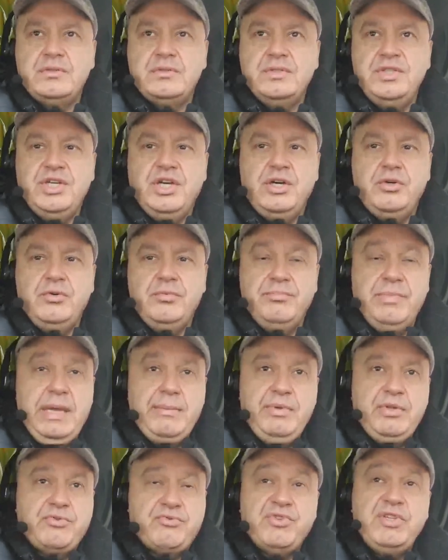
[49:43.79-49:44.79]

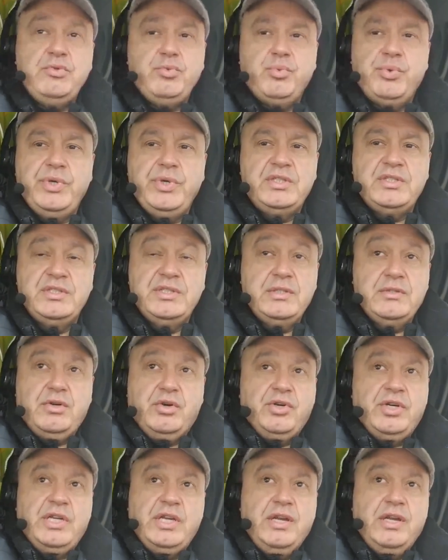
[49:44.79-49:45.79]
maybe 3 weeks
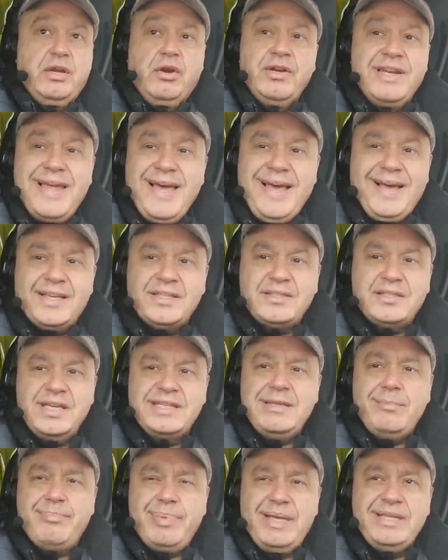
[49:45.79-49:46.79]
or less. It
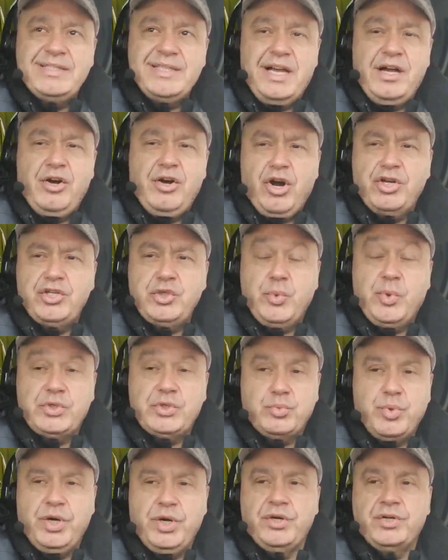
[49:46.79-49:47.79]
depends how hard you want
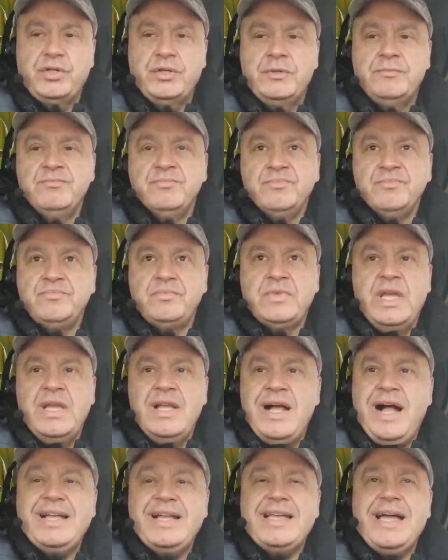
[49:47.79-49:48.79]
to work.
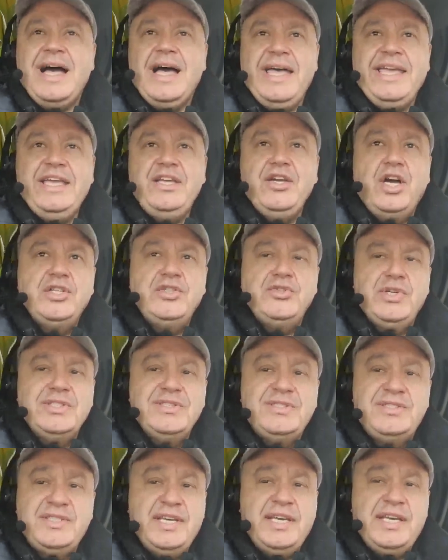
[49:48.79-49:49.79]
I got
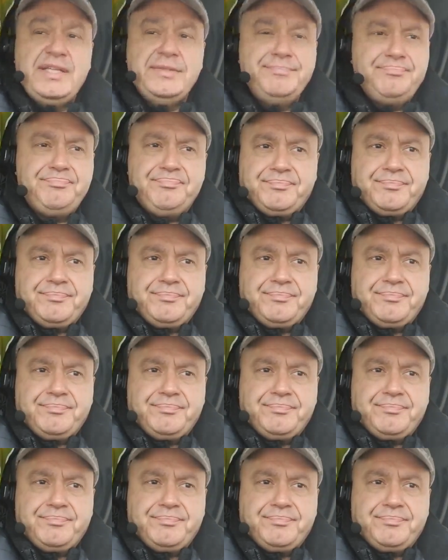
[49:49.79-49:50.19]
810